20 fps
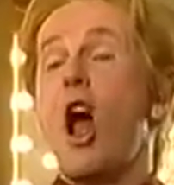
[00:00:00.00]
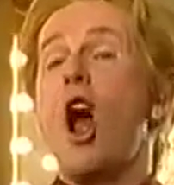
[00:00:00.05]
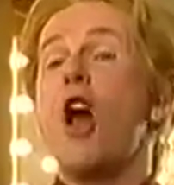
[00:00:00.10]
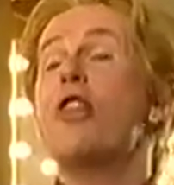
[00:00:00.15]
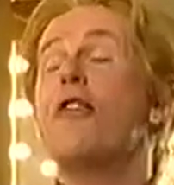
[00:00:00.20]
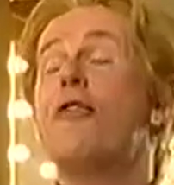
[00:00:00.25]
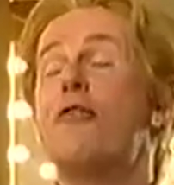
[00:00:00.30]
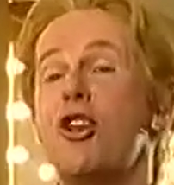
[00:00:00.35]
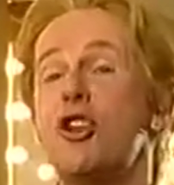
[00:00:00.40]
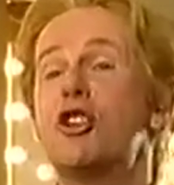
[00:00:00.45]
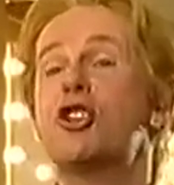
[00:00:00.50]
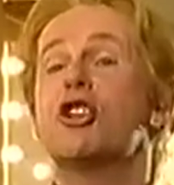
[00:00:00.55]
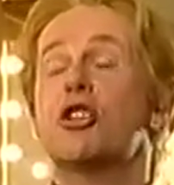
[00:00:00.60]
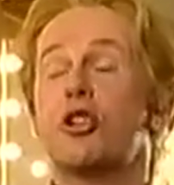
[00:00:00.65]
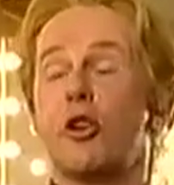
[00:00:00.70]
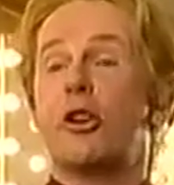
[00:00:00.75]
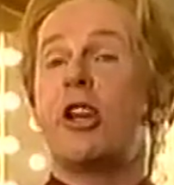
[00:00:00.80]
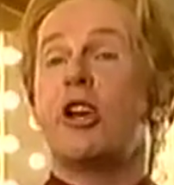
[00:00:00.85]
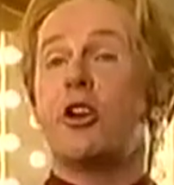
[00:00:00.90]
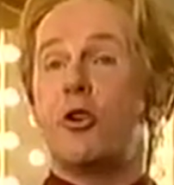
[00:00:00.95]
the
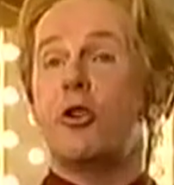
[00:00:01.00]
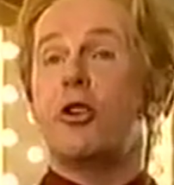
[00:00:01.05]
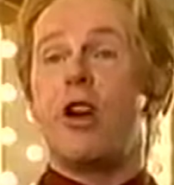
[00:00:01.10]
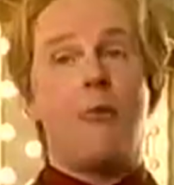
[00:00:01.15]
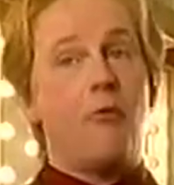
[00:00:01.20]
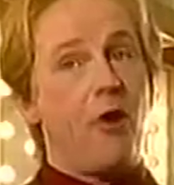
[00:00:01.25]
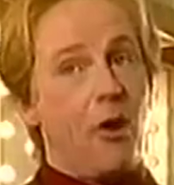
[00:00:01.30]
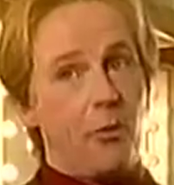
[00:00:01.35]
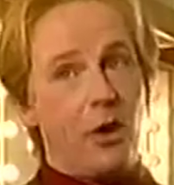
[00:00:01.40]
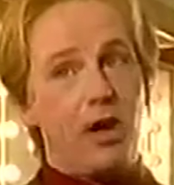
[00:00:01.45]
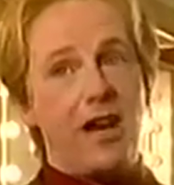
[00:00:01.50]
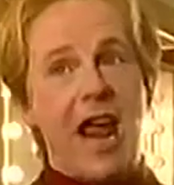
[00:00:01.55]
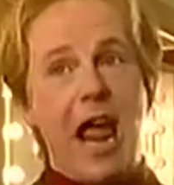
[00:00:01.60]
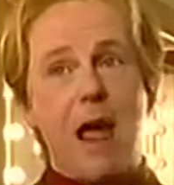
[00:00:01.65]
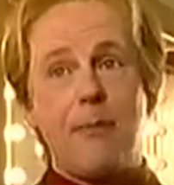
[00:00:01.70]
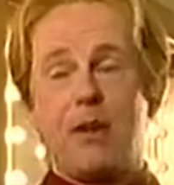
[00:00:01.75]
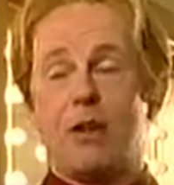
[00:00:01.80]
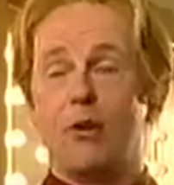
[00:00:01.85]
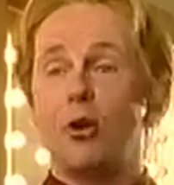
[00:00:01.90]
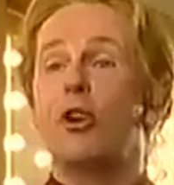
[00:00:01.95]
future's looking good. I'm really
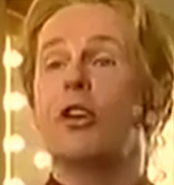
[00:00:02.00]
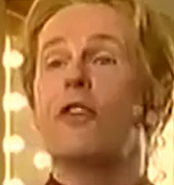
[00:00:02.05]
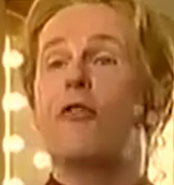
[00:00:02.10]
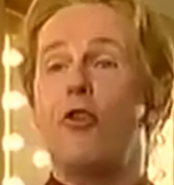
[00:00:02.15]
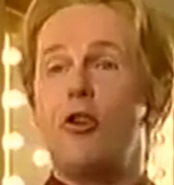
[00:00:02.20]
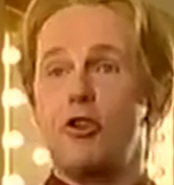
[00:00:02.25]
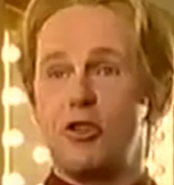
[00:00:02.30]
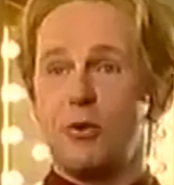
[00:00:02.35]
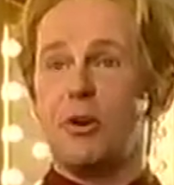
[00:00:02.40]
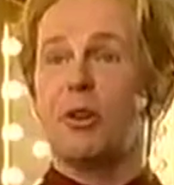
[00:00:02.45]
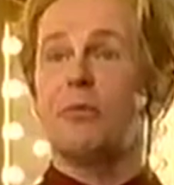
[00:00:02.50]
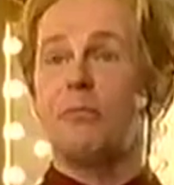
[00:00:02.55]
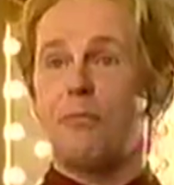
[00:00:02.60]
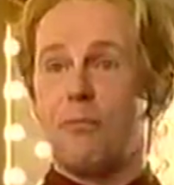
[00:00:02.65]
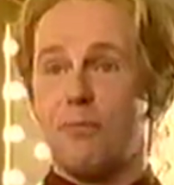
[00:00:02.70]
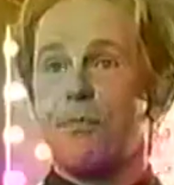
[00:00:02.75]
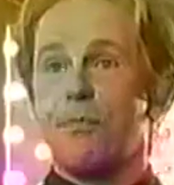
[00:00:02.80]
happy. Looking forward to it.